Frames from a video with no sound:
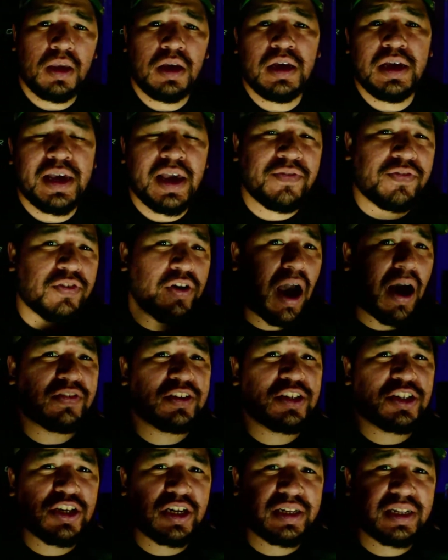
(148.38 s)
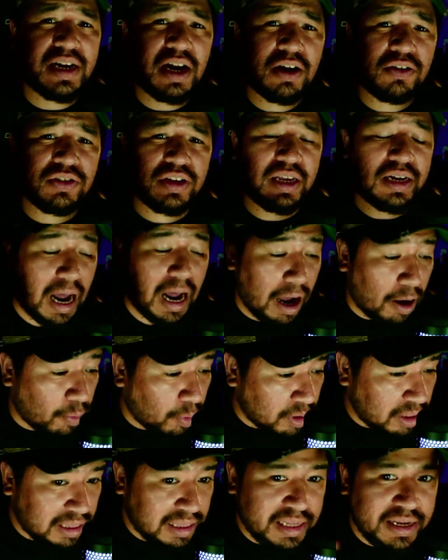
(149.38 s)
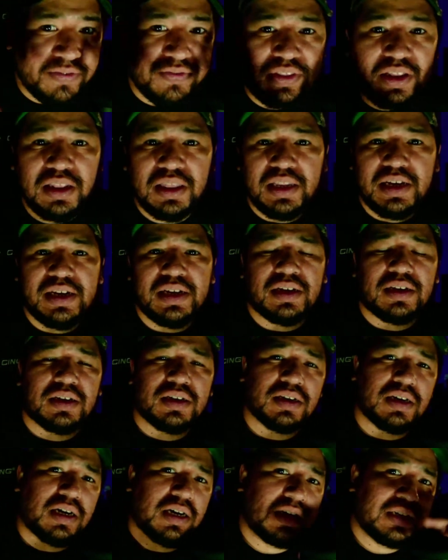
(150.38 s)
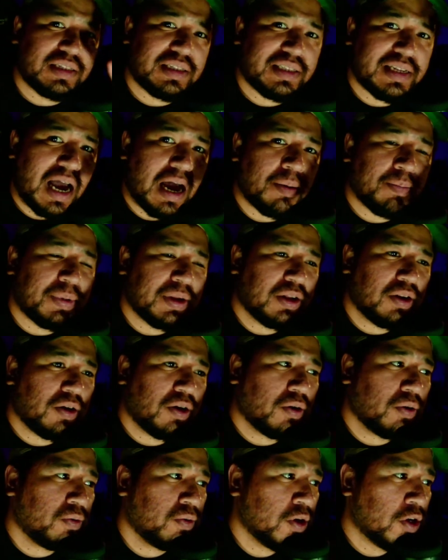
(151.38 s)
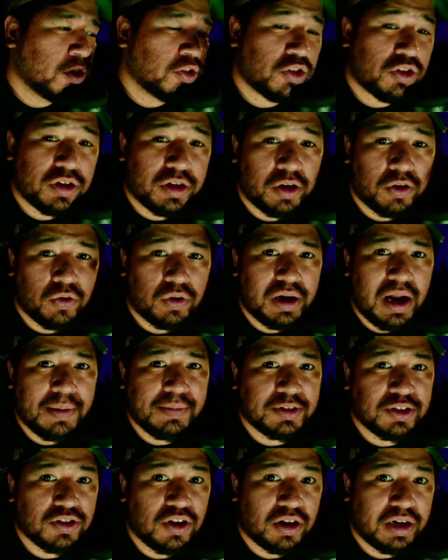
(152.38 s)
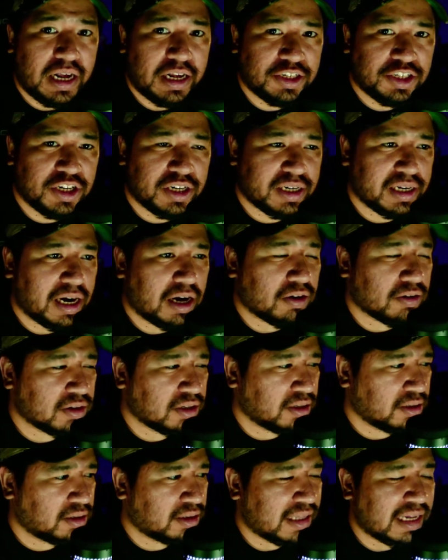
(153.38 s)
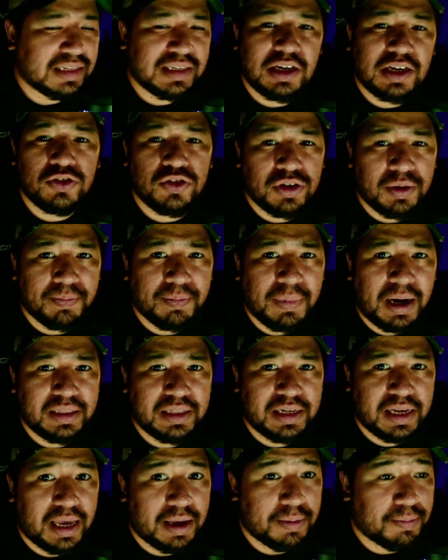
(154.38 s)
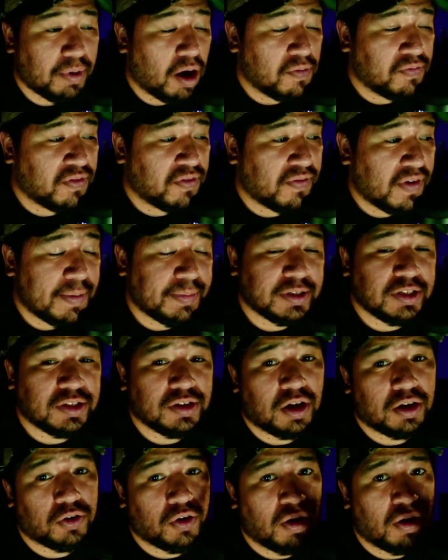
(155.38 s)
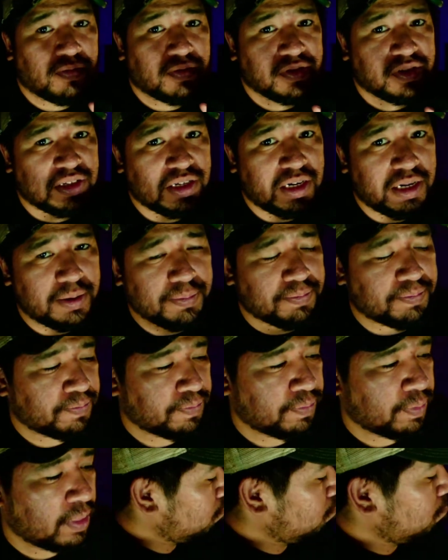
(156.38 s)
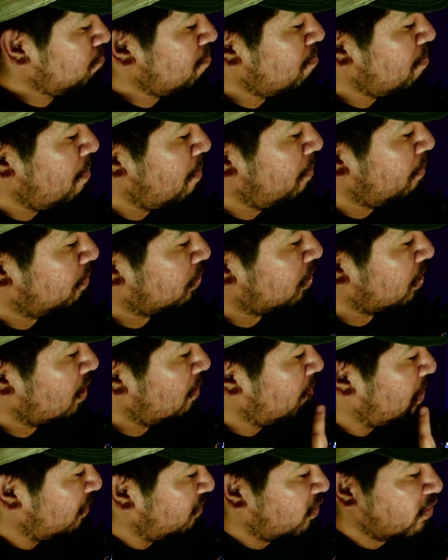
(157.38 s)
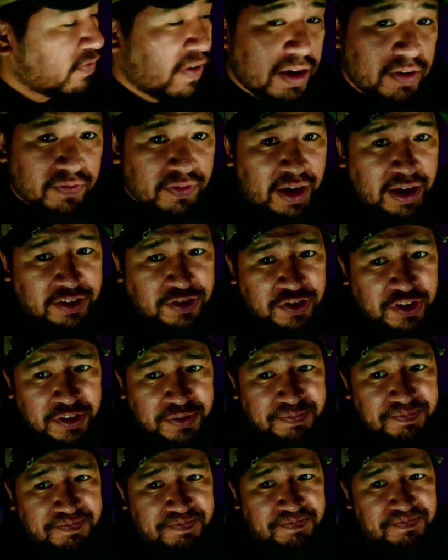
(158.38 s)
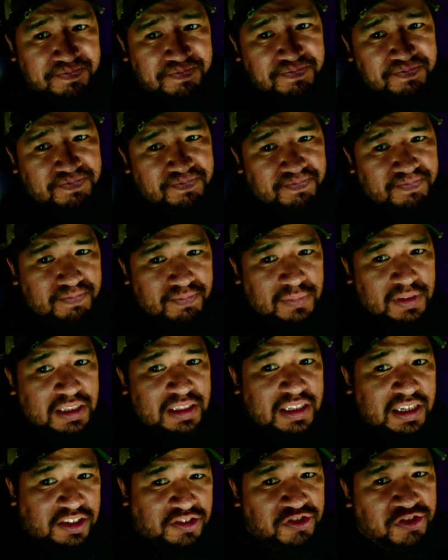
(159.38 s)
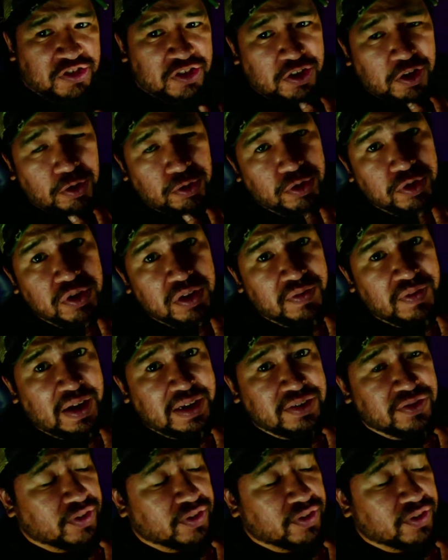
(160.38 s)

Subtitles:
If you haven't checked it out yet, I will leave the link down below so you can go to Amazon and check it out, because that's how you can buy the game, off of Amazon or off of Steam. But for Final Fantasy, this is the go-to device for